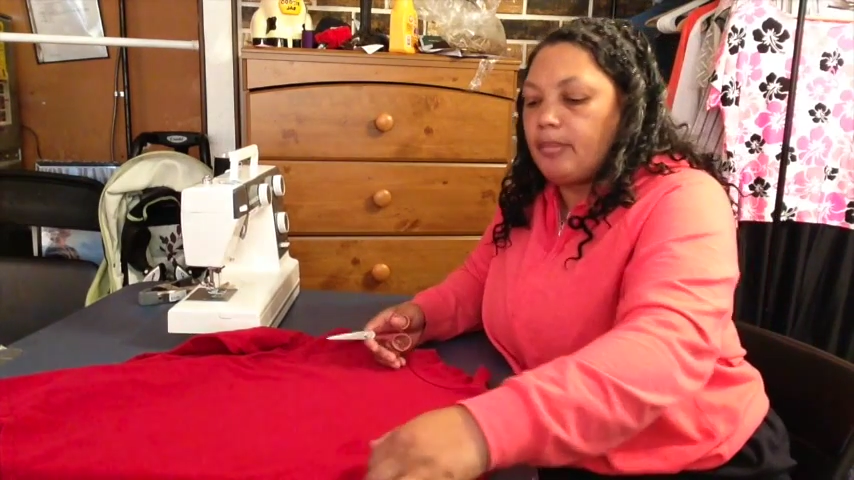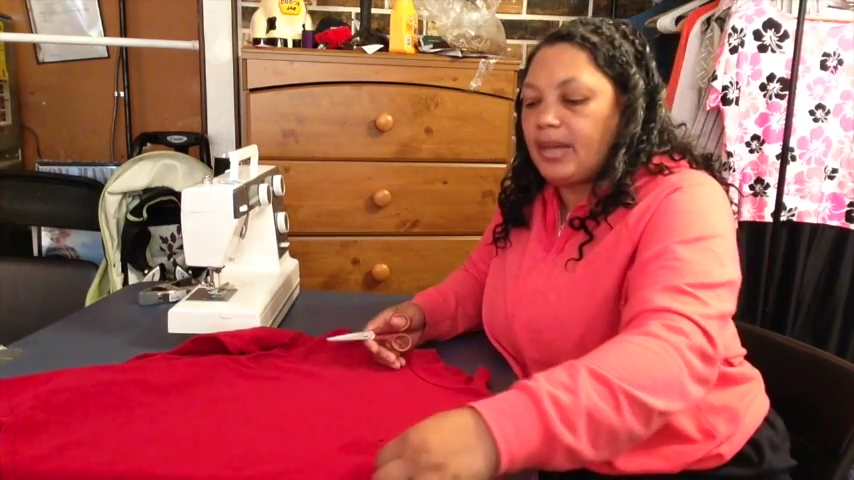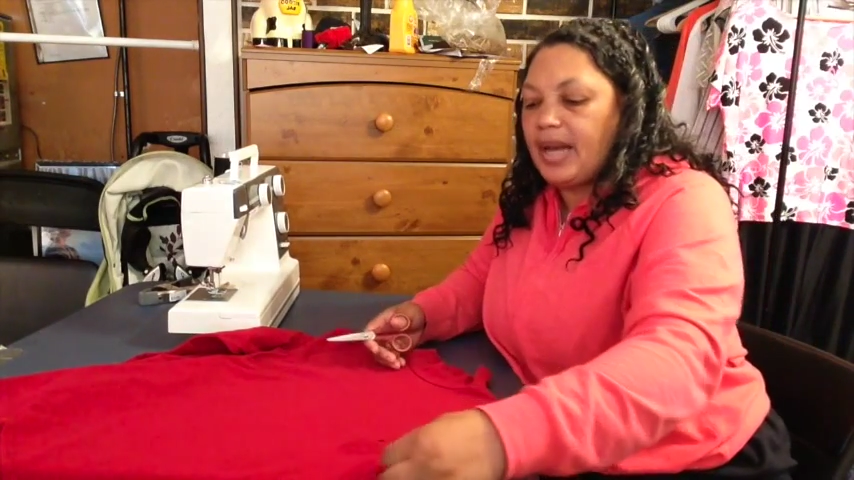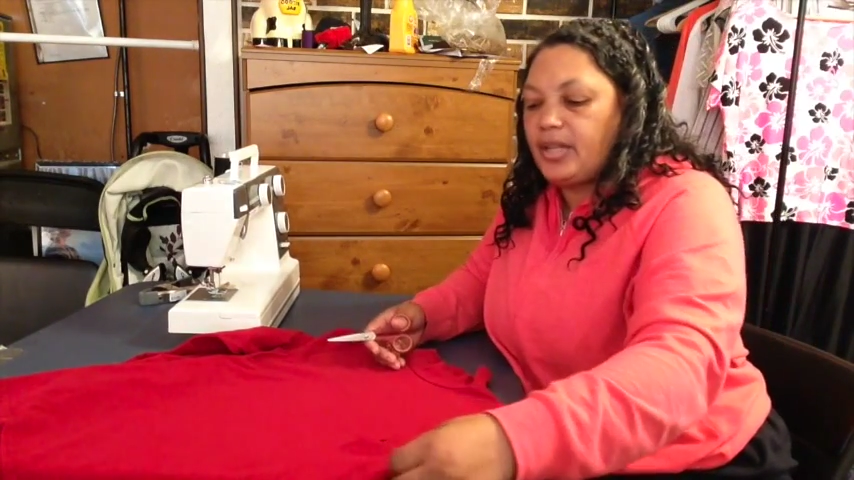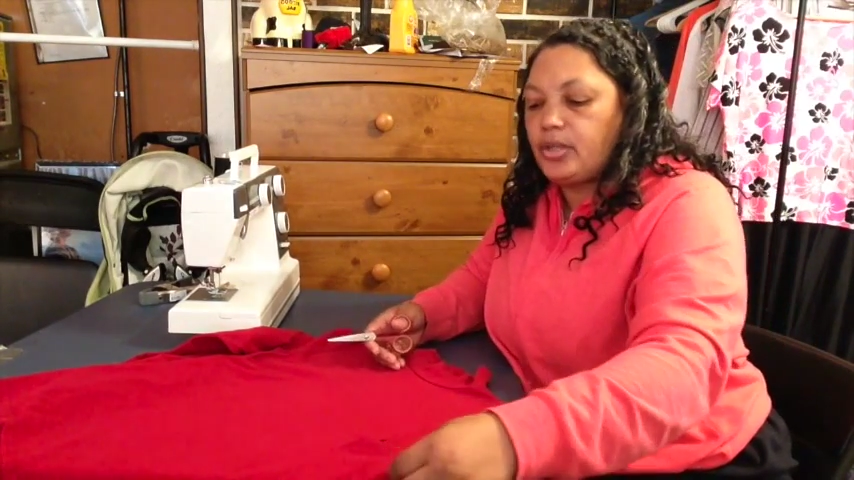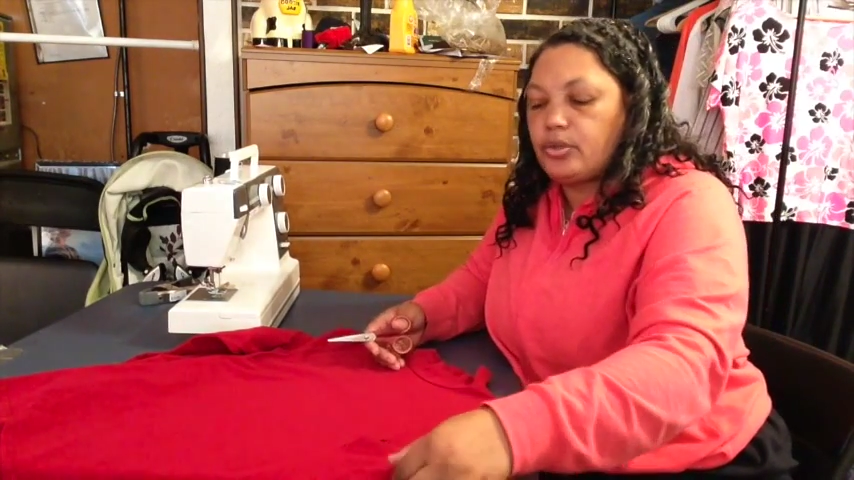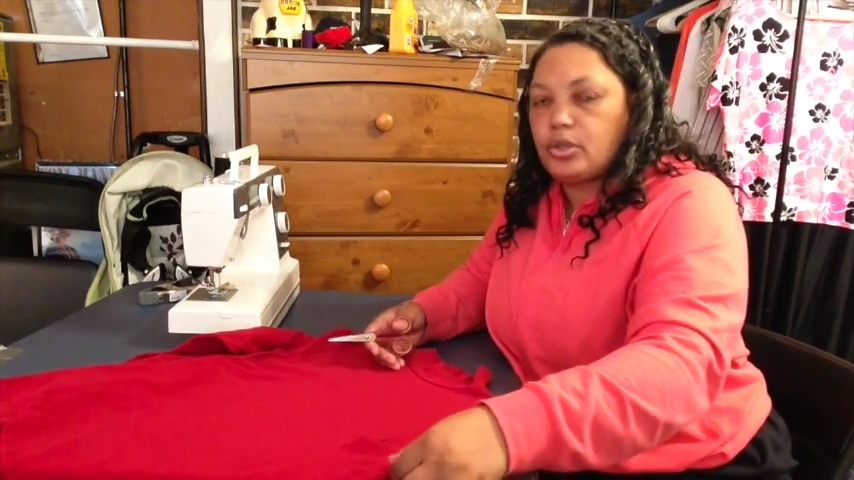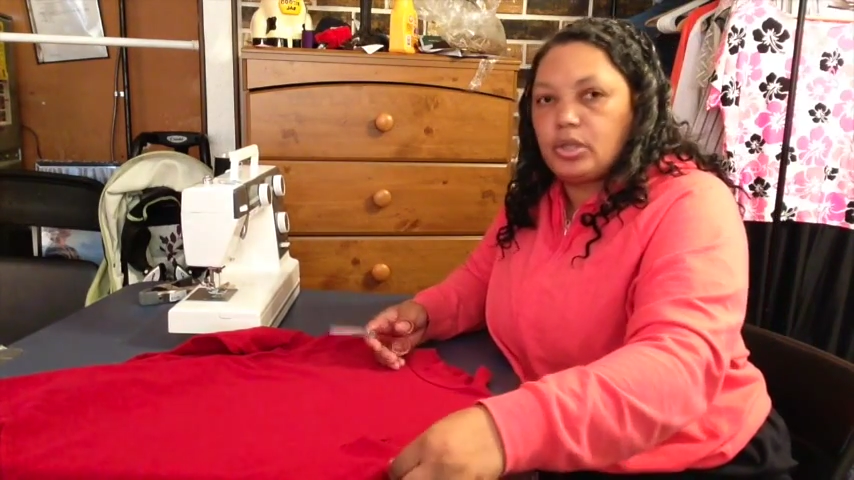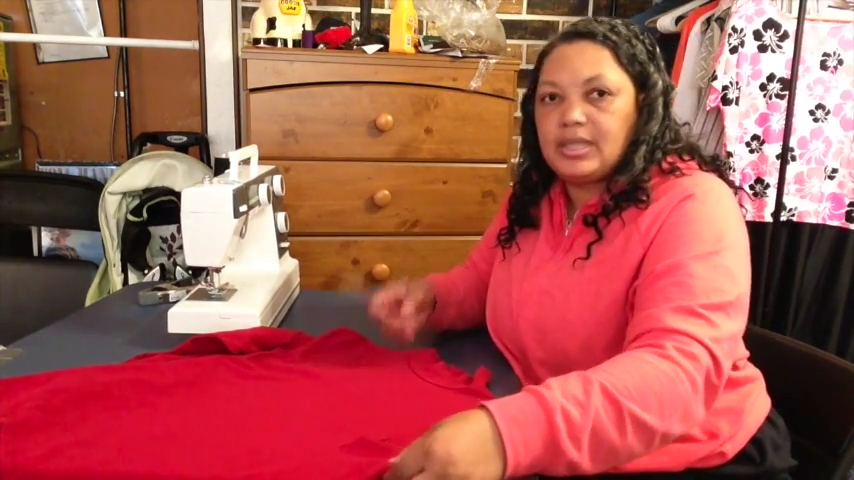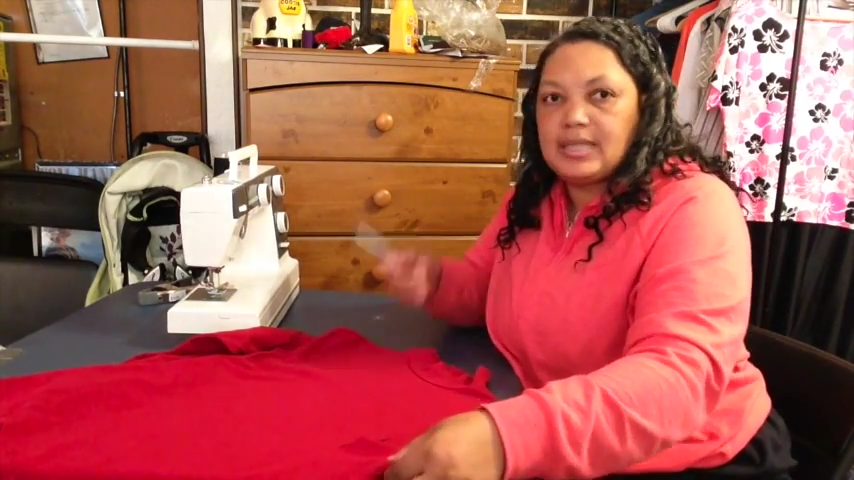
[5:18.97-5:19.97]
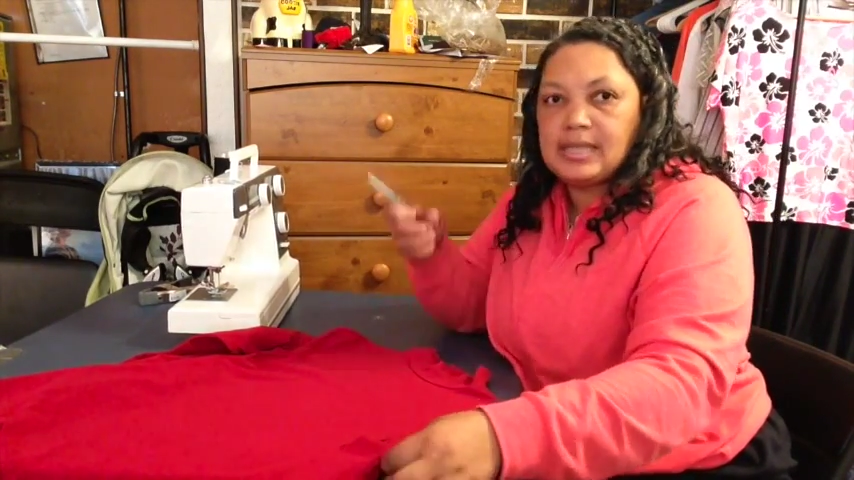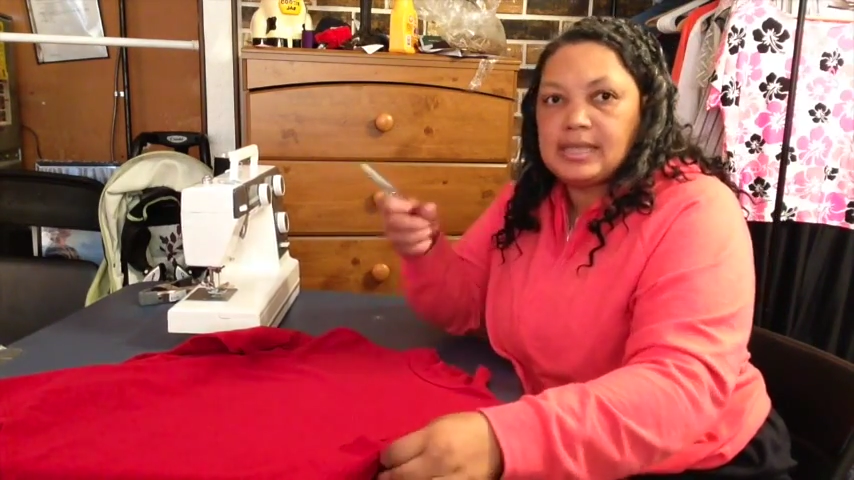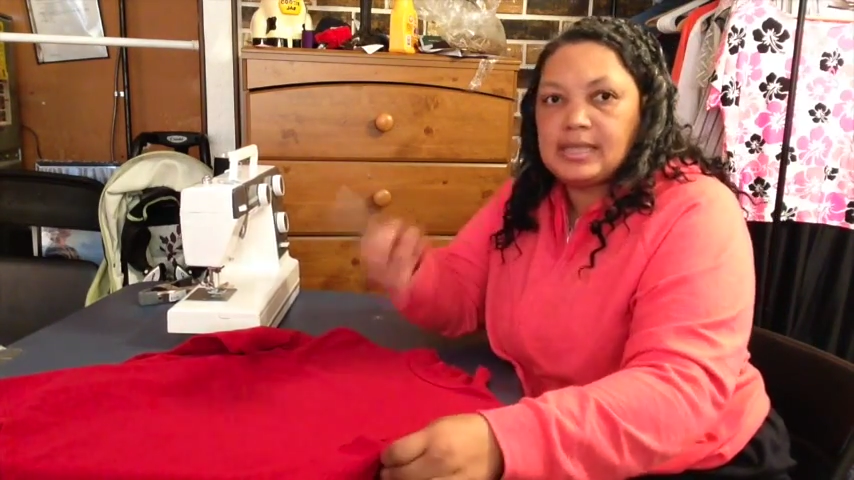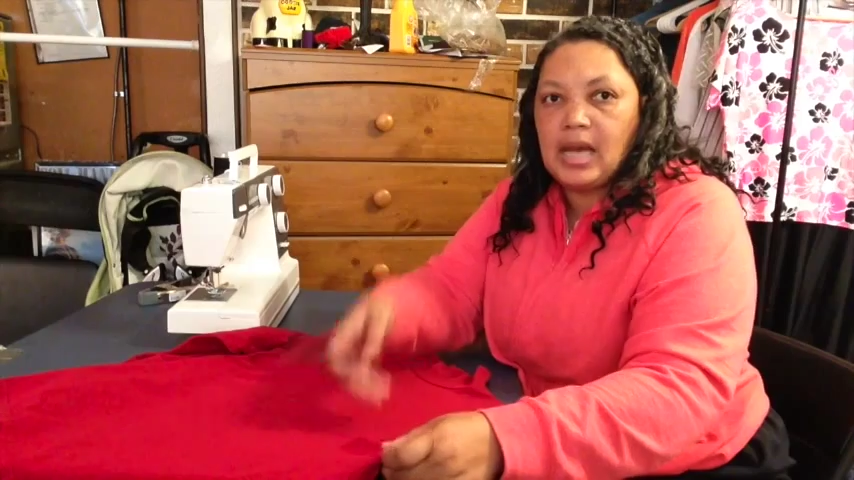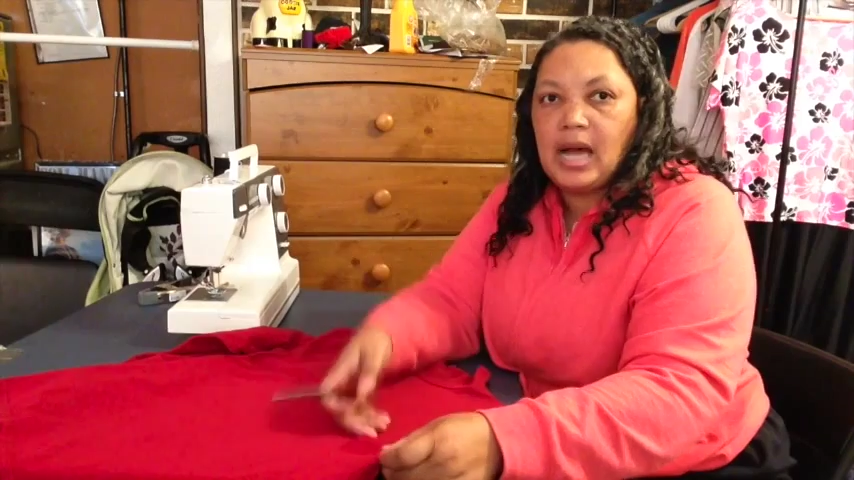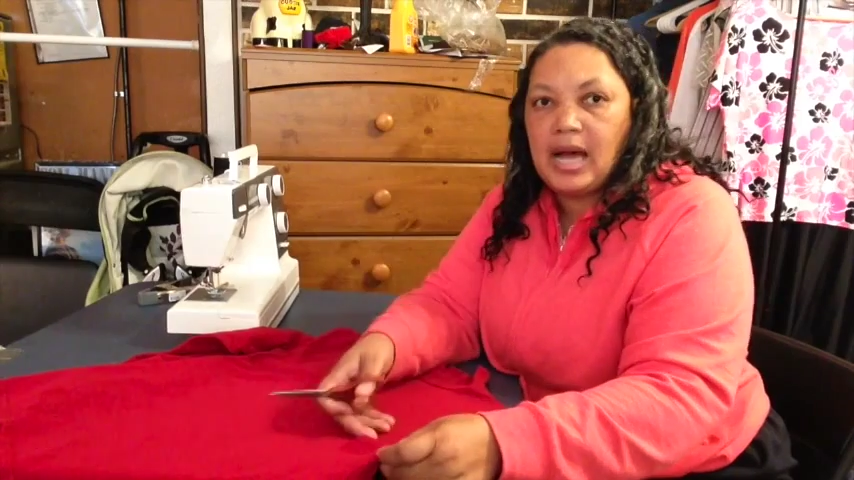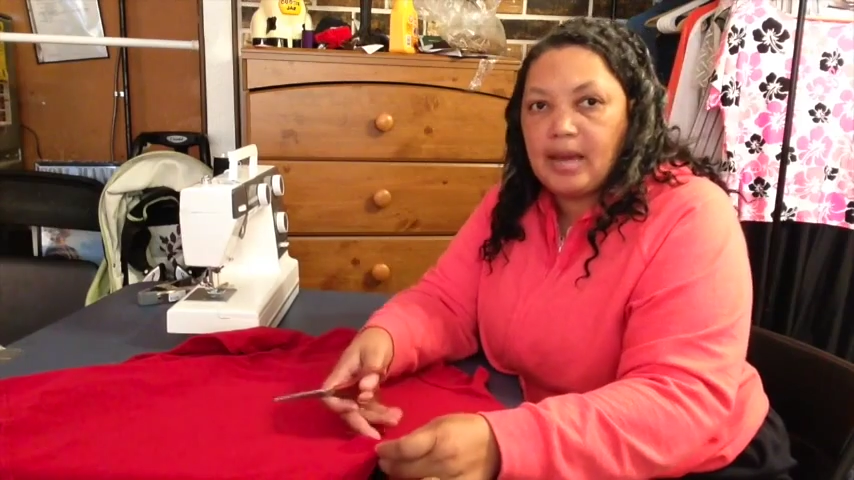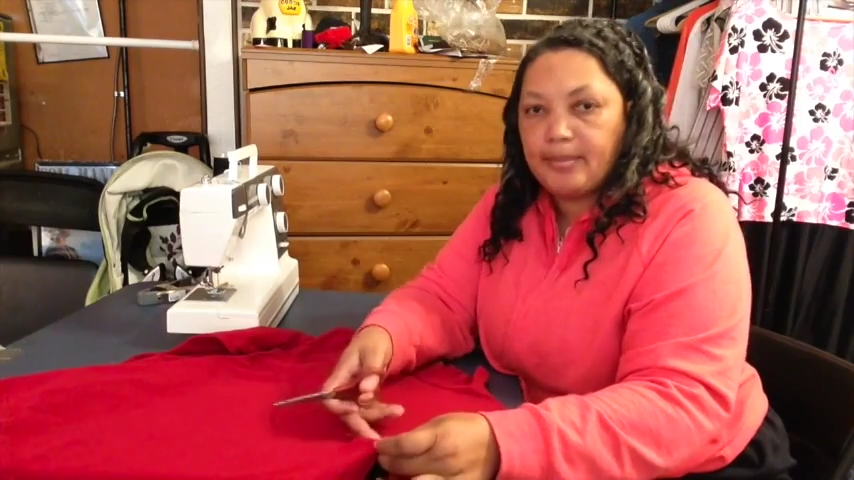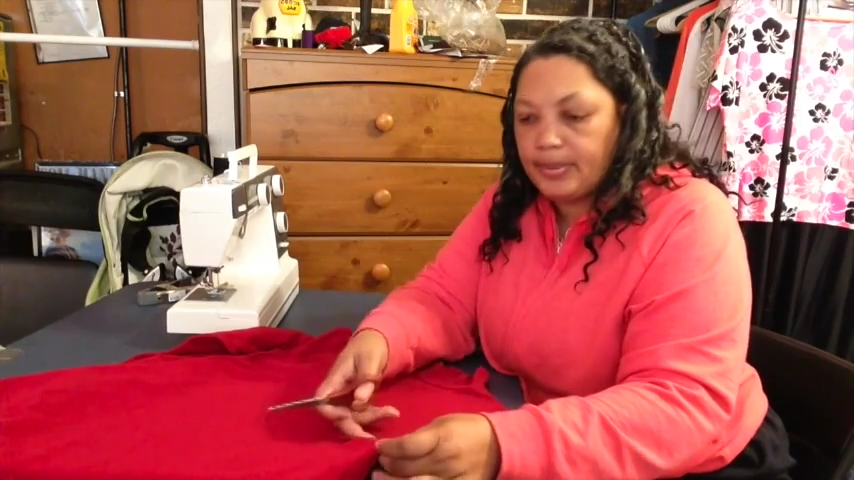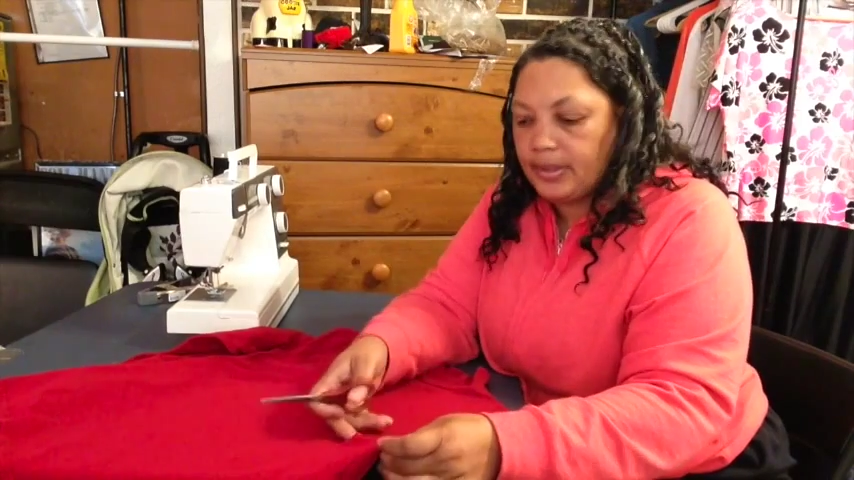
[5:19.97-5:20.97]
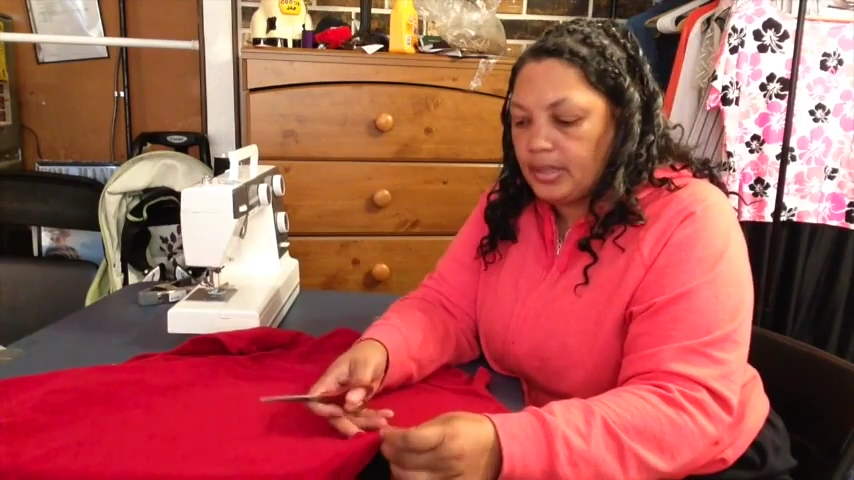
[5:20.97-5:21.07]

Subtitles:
but I usually stop